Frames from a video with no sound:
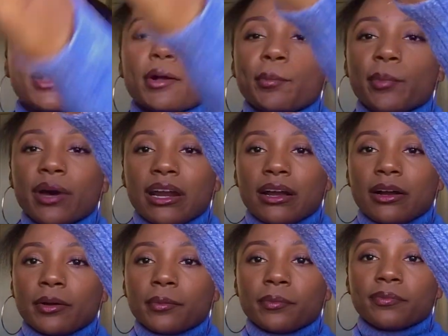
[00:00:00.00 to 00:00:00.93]
But
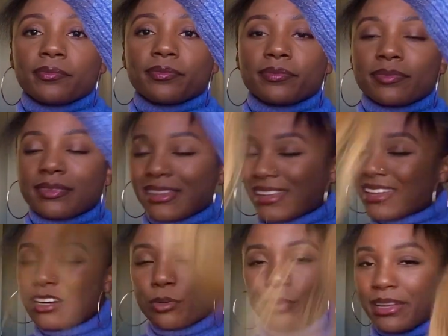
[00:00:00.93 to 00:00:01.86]
um,
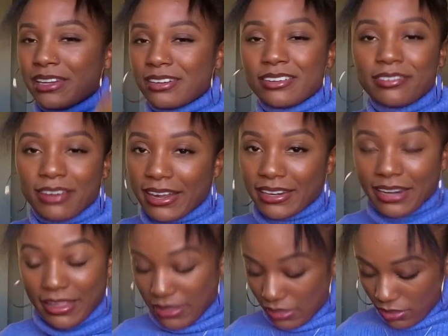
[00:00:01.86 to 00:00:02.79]
it'll blend fine, I
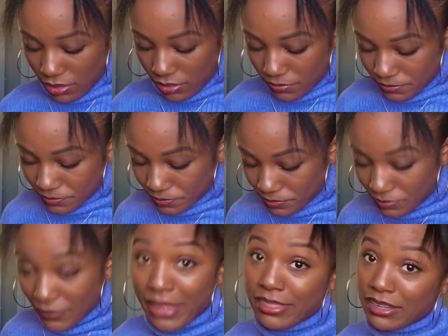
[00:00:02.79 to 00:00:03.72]
think.
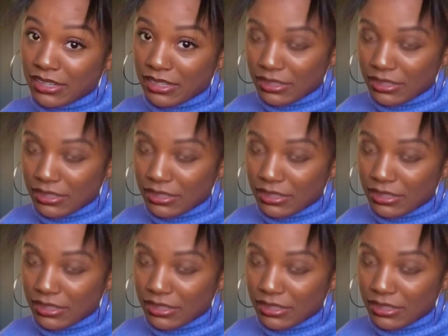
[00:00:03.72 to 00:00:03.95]
I think.